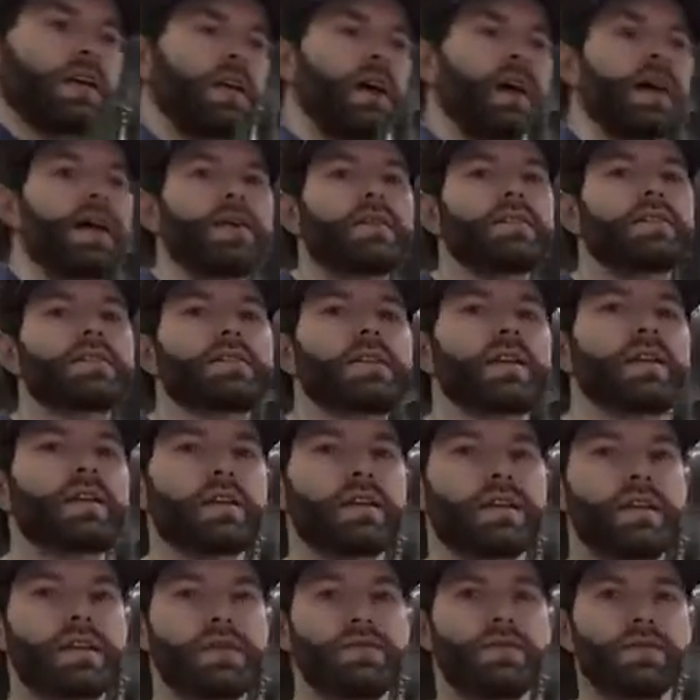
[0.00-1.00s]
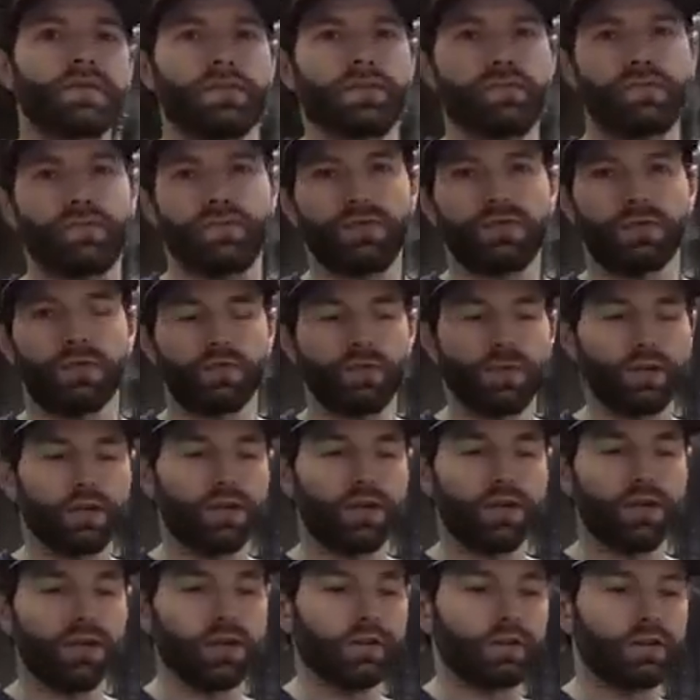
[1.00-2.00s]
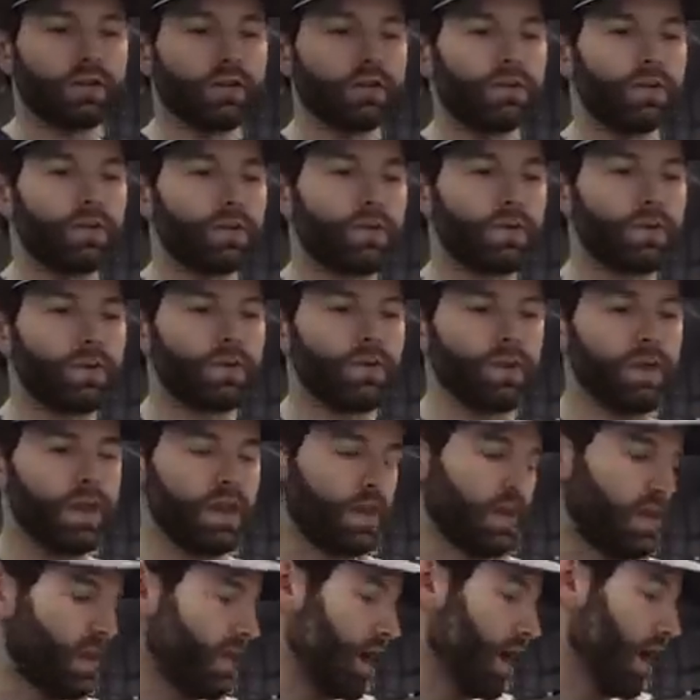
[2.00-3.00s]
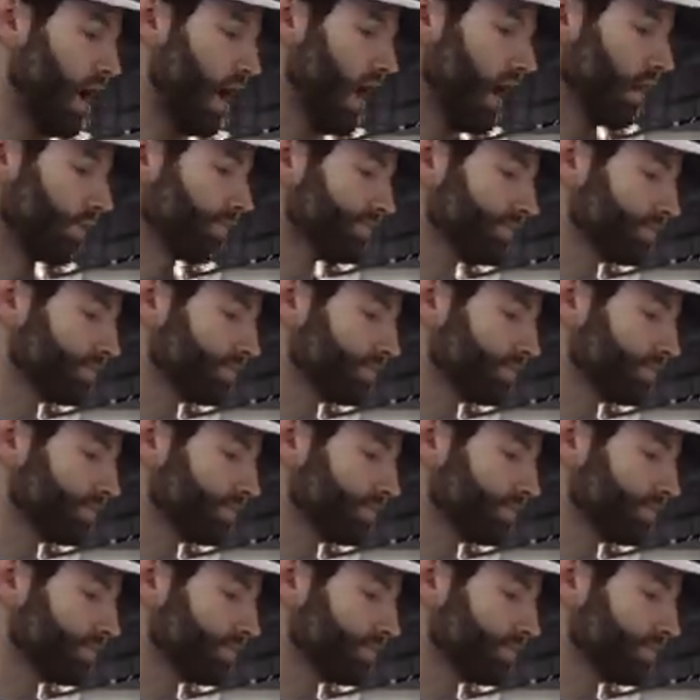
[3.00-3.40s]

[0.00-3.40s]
make a really nice, even, fluid loop.